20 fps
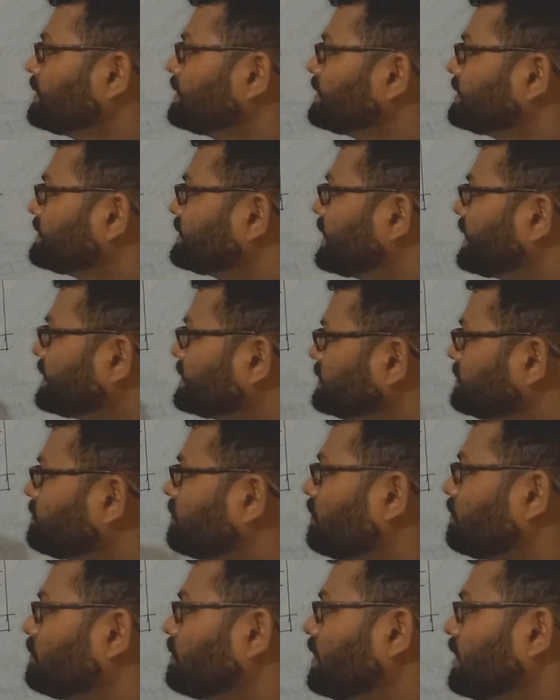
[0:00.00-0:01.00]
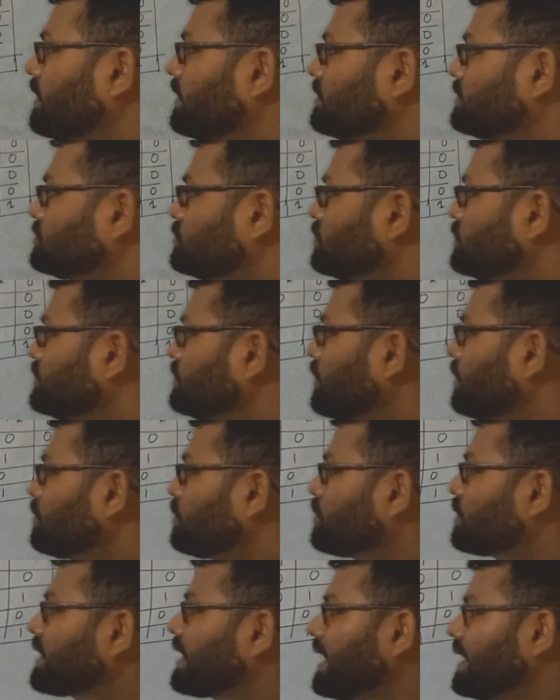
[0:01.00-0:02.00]
There is a formula. So you have
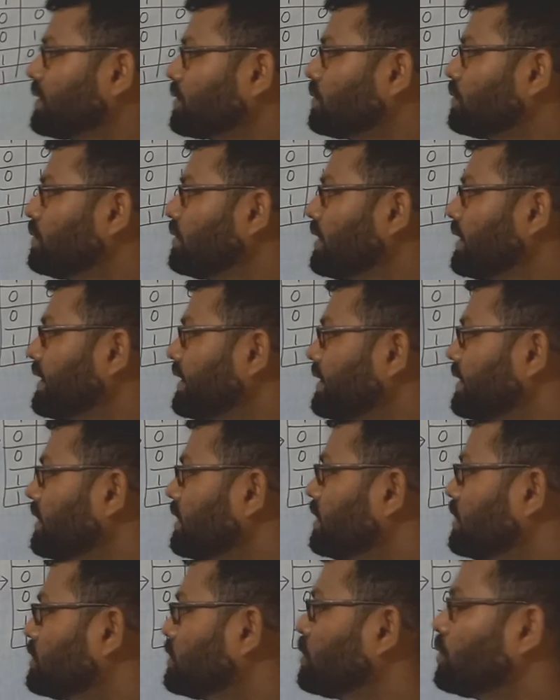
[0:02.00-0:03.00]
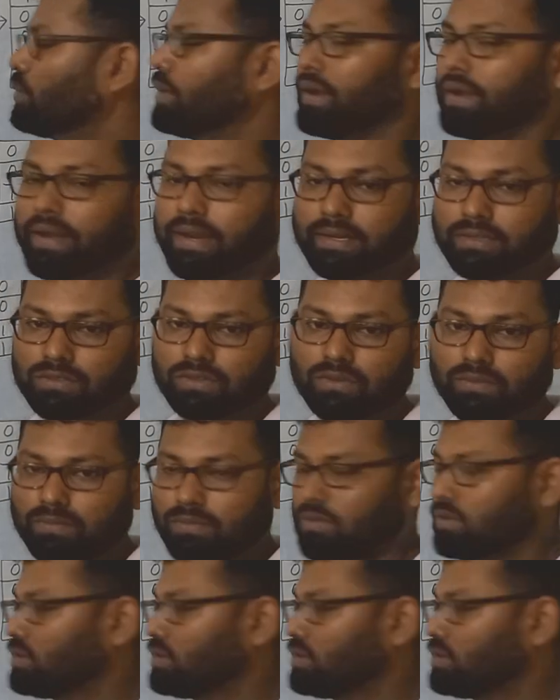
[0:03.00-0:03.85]
to calculate the weighted sum.